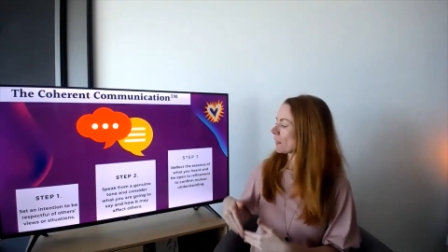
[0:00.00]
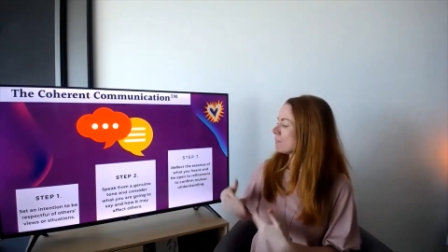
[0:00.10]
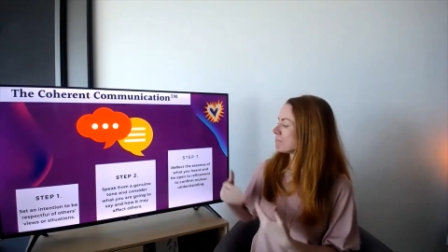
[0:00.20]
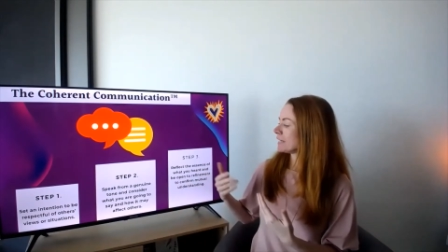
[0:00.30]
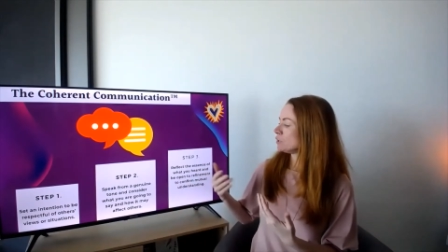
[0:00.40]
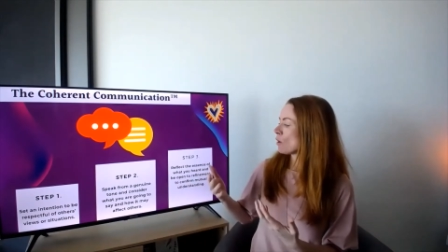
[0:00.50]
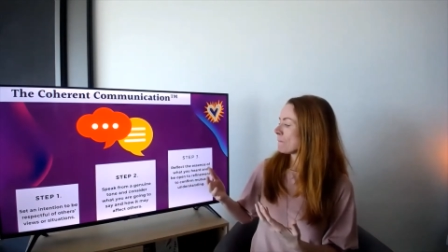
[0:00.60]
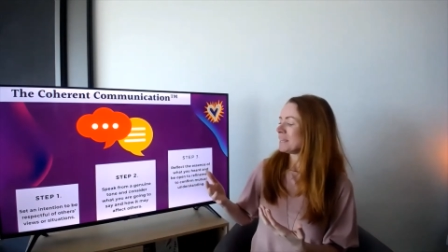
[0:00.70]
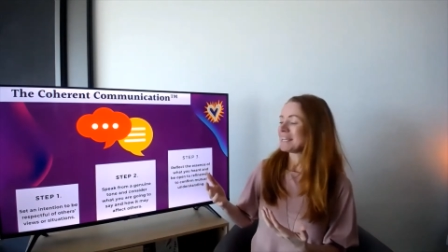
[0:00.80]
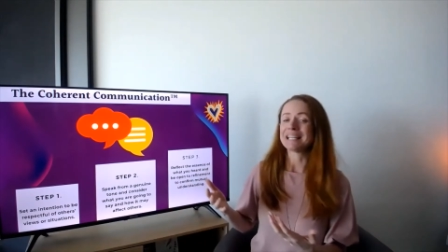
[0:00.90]
it might
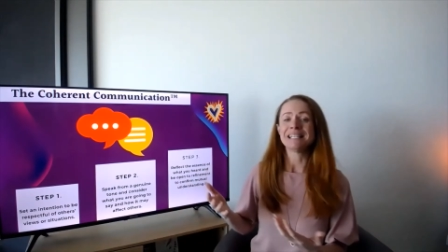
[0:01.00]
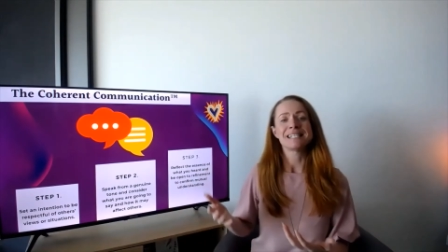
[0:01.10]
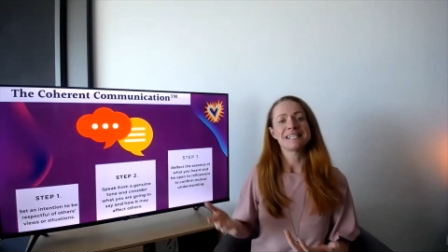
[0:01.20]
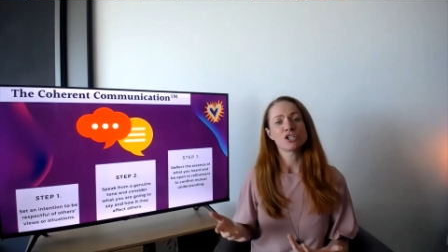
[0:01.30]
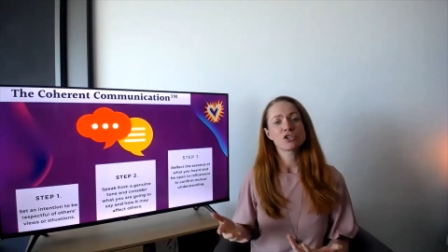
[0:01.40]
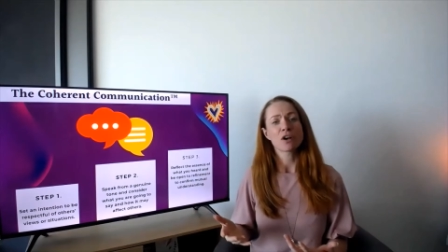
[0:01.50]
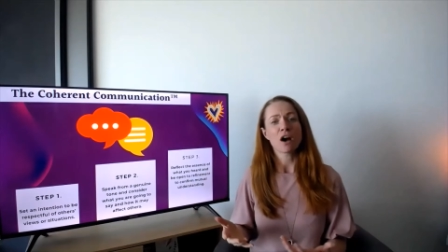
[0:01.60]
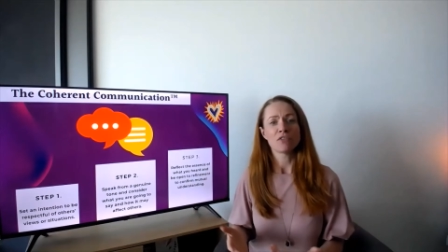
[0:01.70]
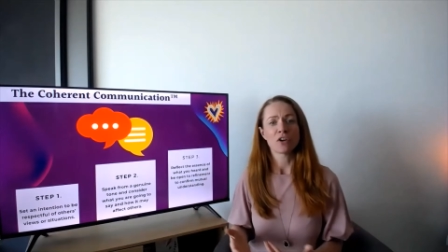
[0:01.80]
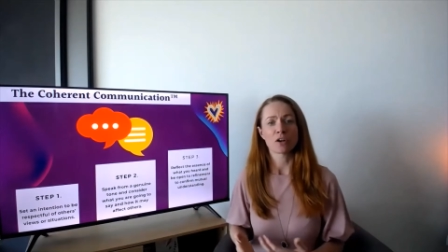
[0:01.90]
not be considerate
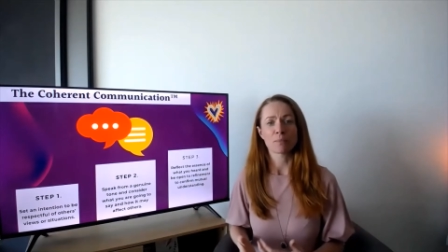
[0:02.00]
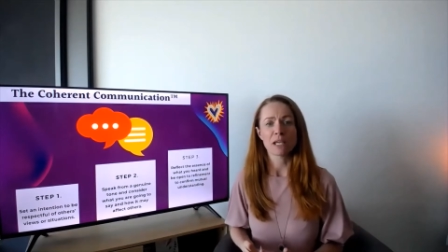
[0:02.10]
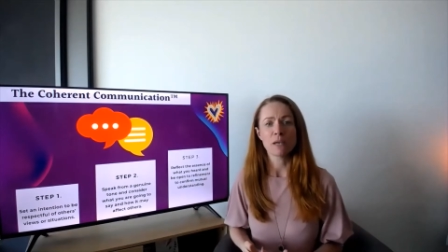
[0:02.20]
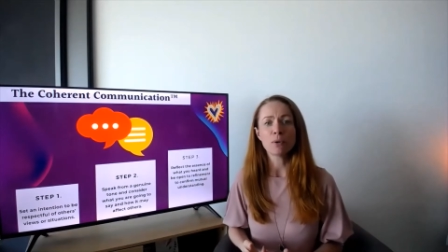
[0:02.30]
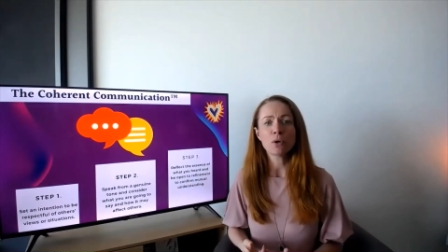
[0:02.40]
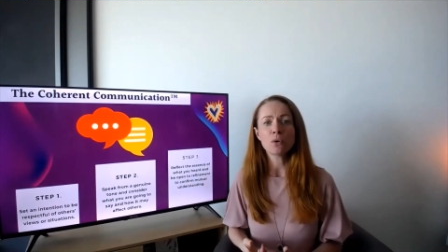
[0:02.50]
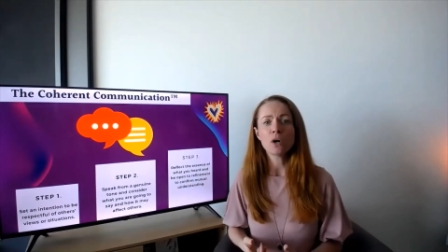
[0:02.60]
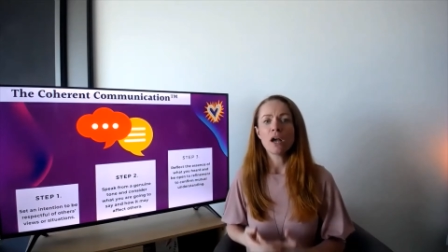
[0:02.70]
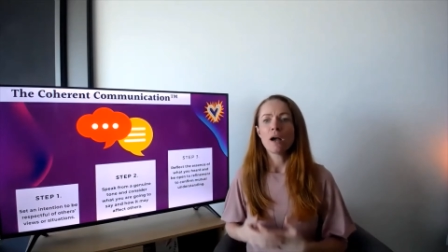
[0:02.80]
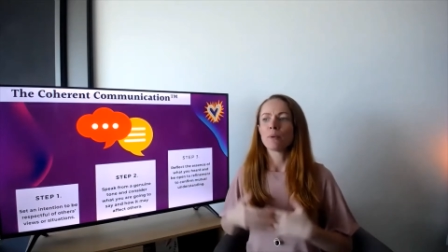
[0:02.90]
of other people
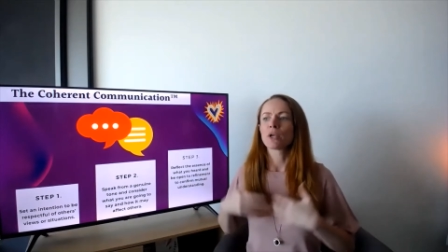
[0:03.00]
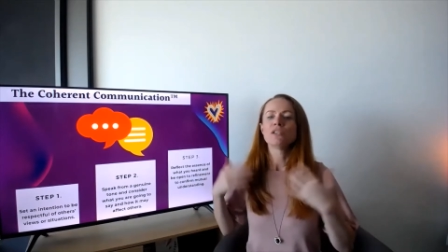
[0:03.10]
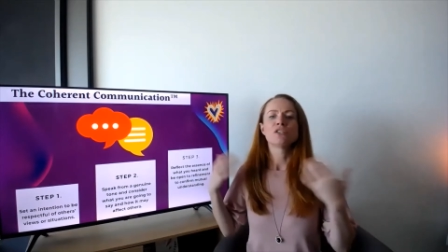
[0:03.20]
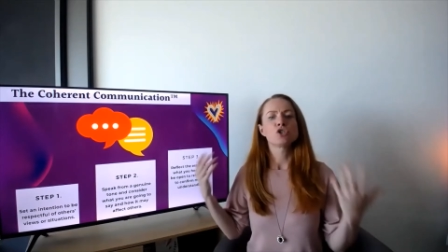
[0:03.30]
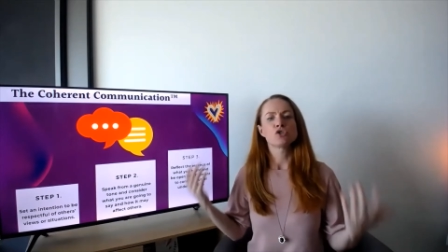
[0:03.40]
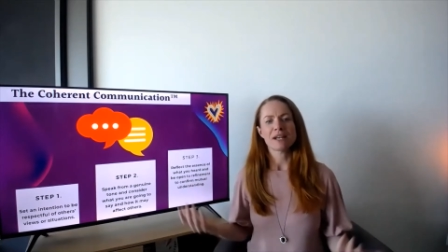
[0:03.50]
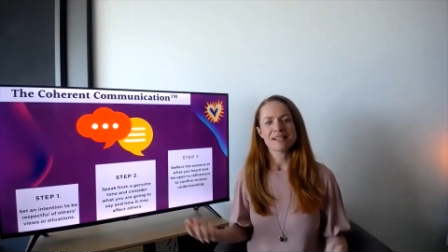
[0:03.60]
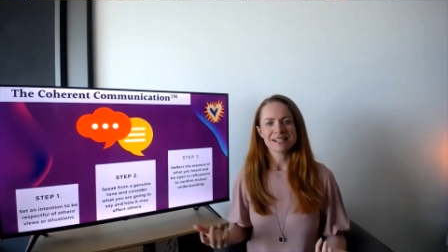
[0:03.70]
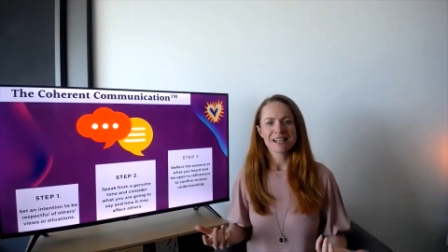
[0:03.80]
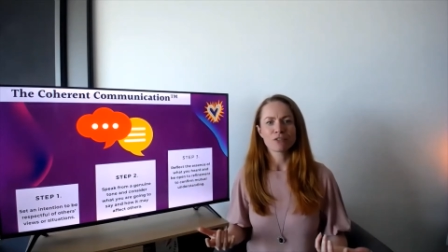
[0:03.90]
because
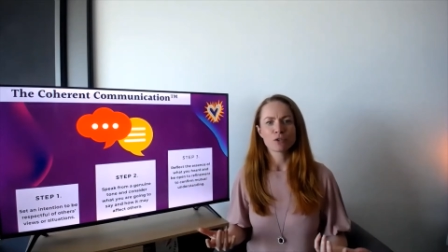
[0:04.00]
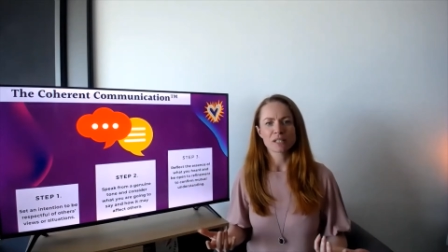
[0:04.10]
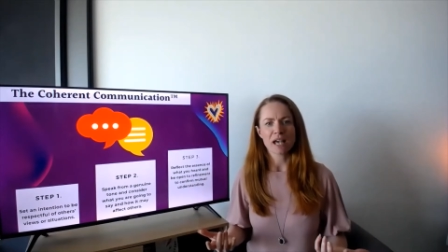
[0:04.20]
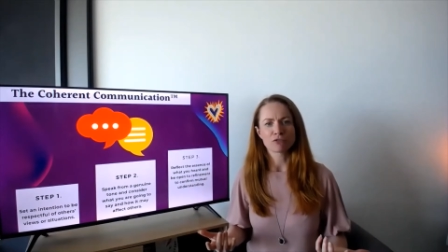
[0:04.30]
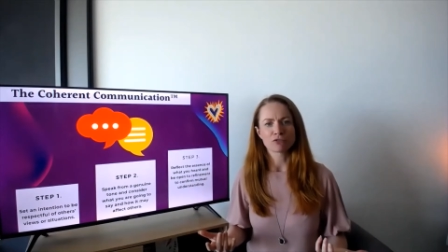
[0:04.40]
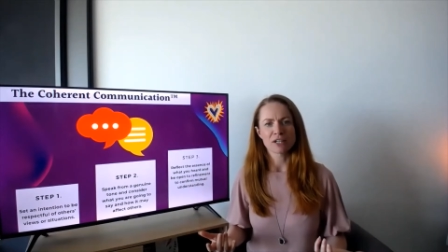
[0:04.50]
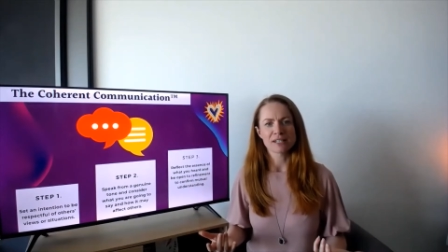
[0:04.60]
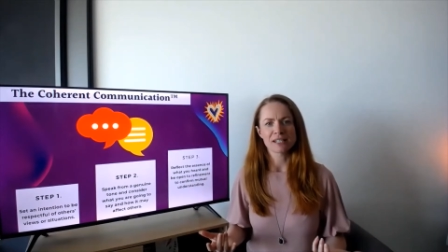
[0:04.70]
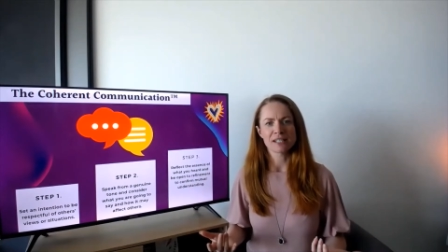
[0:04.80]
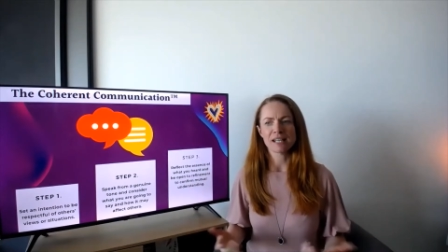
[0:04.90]
stress levels have
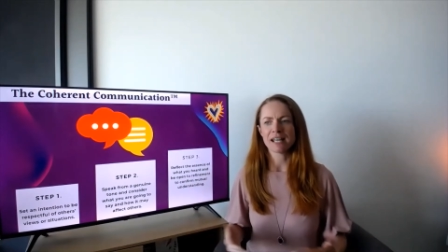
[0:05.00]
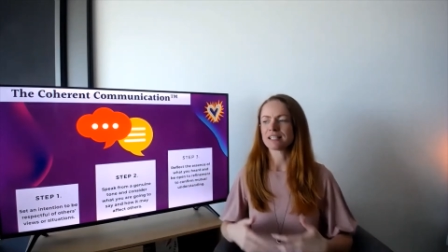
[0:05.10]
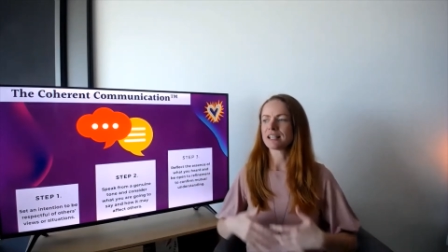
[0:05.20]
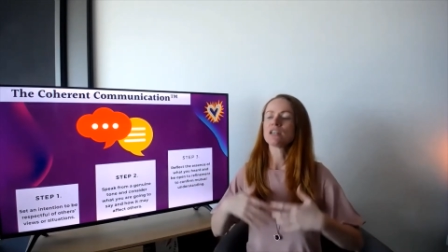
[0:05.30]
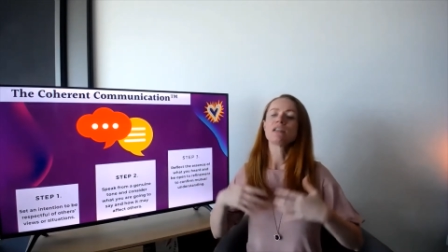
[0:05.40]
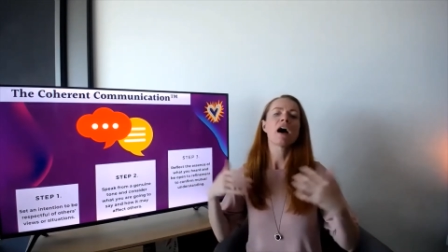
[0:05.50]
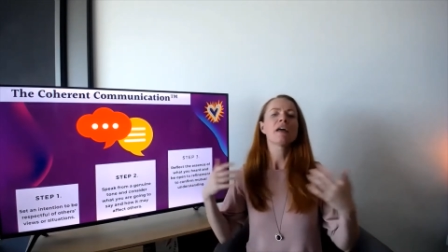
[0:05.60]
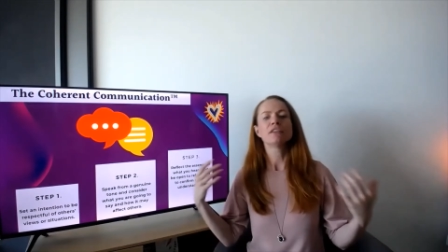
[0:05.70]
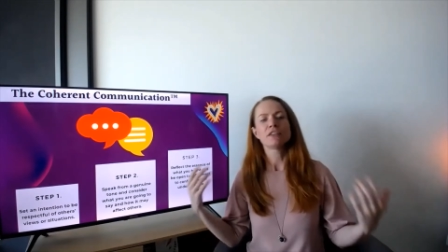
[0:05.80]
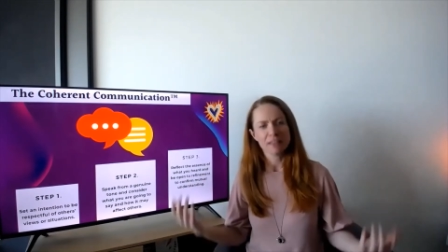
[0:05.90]
risen. It's
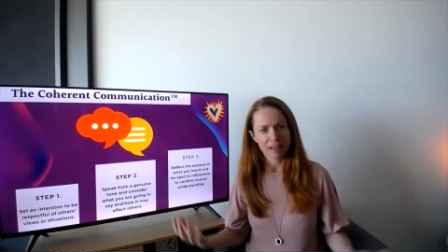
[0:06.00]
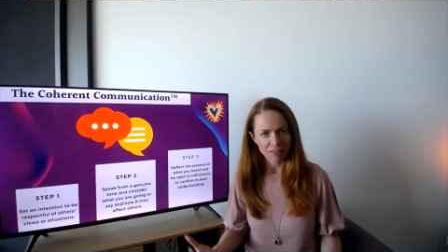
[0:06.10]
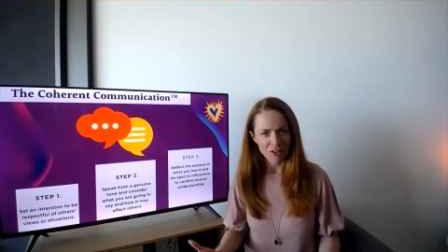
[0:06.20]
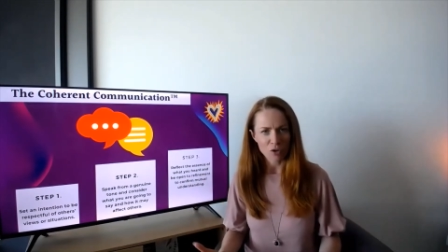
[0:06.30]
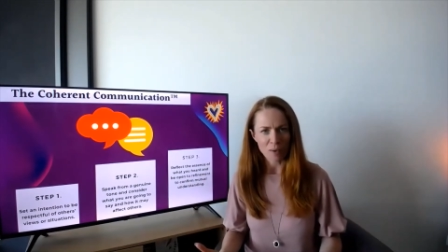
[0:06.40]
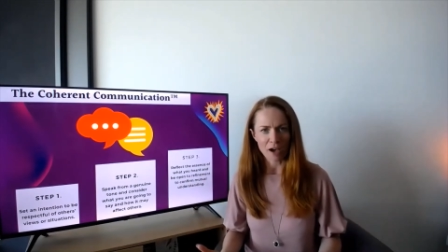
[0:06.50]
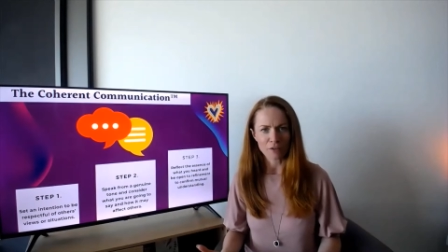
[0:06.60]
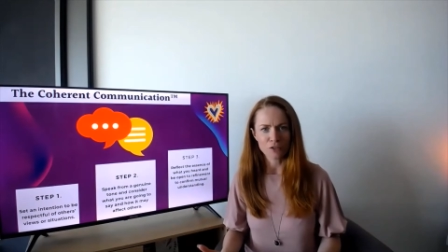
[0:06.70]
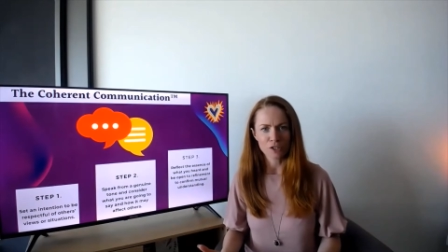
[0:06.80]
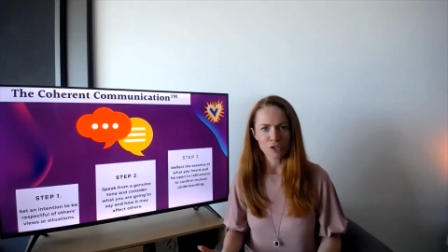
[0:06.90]
another thing that you
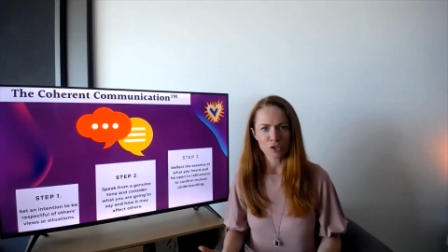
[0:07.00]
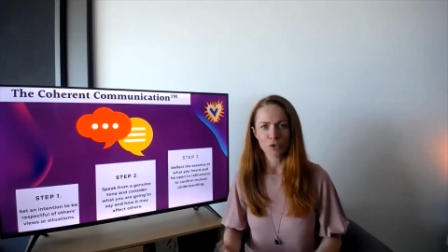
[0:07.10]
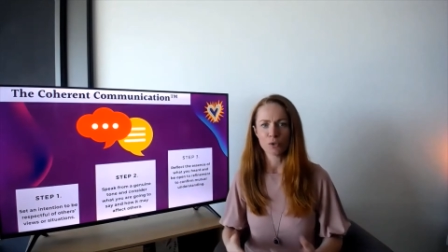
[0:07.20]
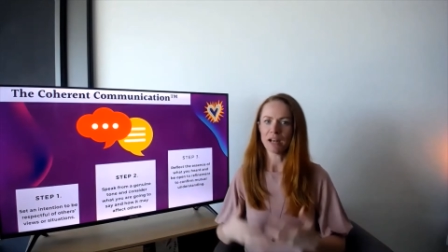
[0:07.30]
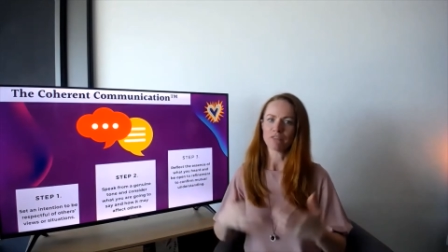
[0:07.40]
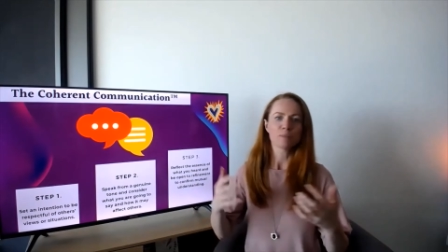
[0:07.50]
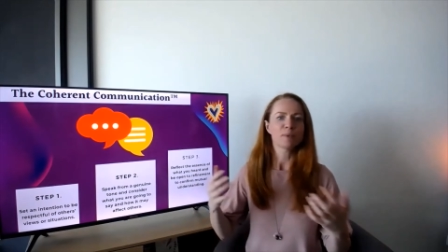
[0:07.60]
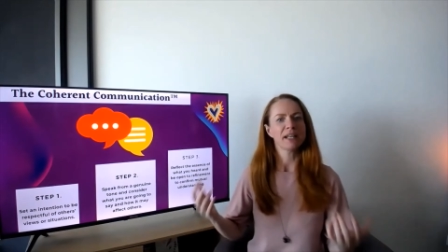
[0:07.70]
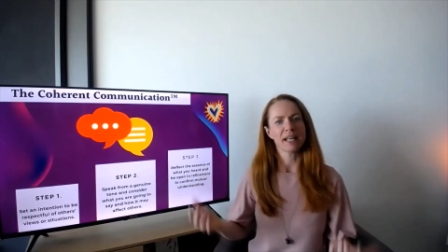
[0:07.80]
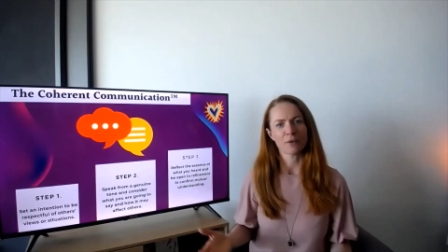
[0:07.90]
have to do and
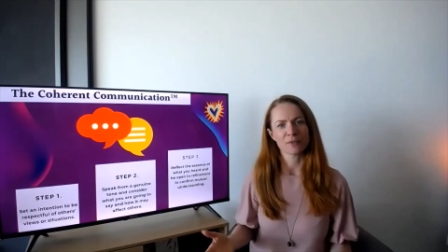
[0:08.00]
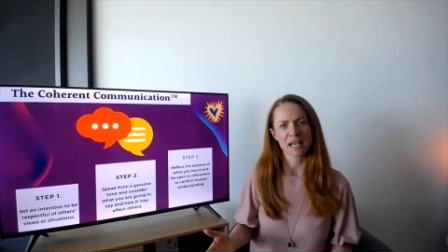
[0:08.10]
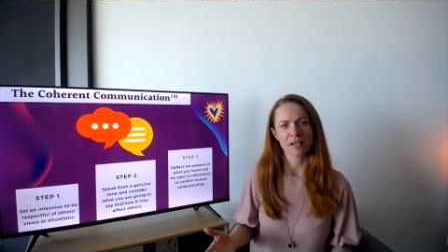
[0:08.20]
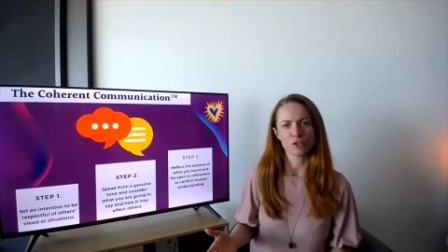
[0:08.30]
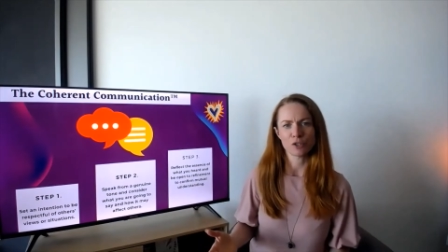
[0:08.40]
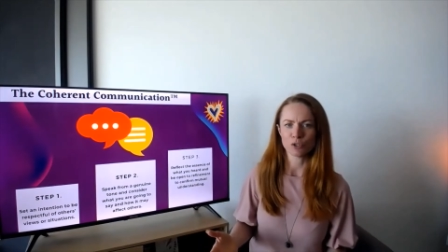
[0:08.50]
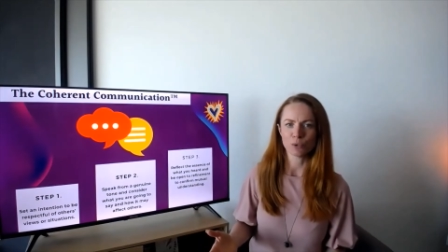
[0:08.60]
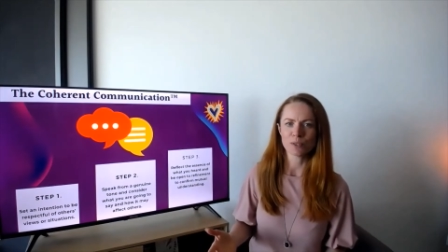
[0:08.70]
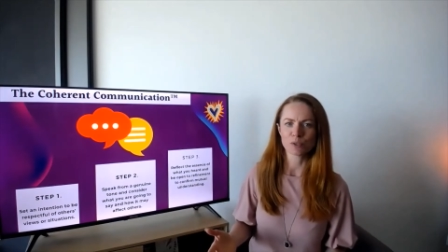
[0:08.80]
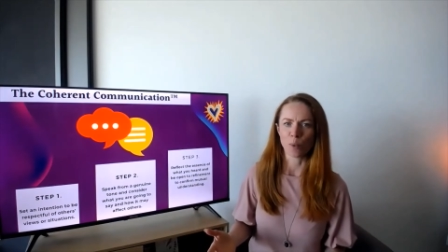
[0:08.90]
everybody else has to do as